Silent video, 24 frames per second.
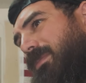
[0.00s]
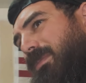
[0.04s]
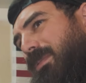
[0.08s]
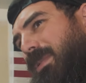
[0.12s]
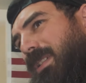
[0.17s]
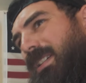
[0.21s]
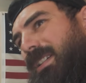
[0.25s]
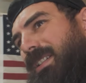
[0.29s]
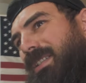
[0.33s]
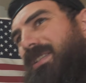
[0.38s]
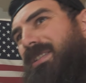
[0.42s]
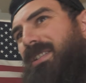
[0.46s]

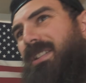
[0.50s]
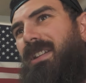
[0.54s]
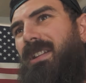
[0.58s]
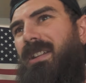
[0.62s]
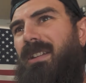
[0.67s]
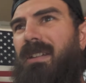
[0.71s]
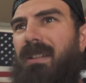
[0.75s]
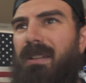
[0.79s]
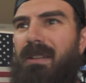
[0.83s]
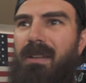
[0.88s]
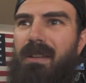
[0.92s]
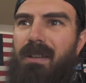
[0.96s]
We're gonna
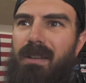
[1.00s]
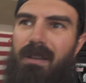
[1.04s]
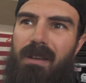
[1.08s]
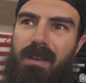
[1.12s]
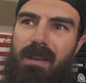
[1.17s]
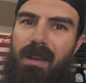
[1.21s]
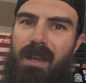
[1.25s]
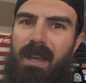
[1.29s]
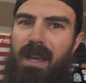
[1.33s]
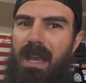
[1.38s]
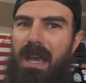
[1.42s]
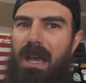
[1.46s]
see
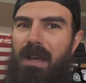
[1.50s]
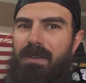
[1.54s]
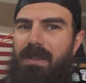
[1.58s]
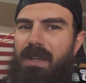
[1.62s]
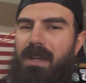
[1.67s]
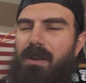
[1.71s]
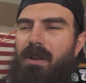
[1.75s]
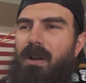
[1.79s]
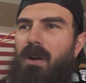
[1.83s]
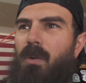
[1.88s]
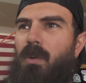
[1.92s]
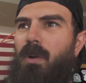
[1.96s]
how
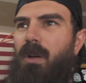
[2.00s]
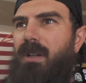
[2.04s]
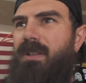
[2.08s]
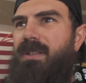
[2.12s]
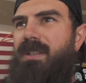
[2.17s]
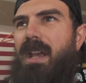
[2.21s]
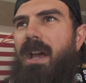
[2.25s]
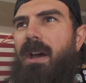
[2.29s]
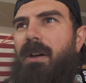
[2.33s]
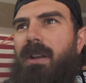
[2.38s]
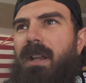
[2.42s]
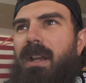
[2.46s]
that all
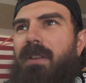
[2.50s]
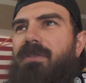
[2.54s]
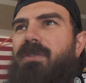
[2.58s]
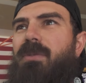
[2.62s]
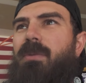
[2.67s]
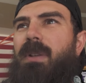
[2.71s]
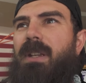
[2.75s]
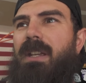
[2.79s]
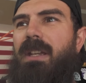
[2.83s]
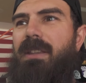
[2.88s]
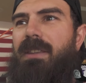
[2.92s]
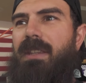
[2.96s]
works out after
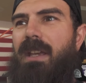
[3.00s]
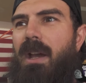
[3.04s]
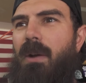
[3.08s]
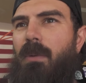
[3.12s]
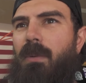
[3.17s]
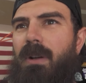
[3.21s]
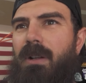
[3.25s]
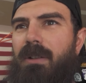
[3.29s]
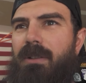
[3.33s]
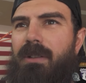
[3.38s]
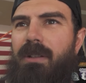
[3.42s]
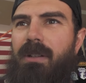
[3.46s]
we get that
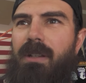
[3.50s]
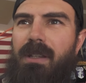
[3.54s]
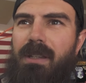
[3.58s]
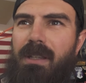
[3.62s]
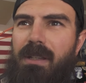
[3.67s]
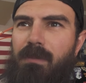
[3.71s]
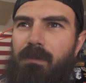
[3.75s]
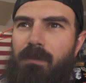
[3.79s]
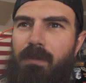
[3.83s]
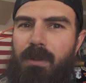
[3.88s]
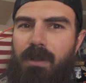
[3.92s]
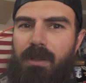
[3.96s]
welded and
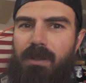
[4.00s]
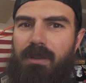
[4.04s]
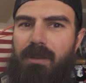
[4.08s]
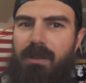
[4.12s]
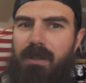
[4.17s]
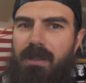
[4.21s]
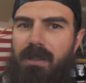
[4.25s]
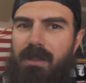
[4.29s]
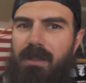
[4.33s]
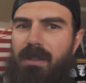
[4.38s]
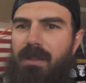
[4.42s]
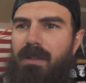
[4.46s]
then put
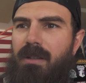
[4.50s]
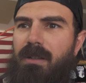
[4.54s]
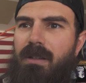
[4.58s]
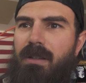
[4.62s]
the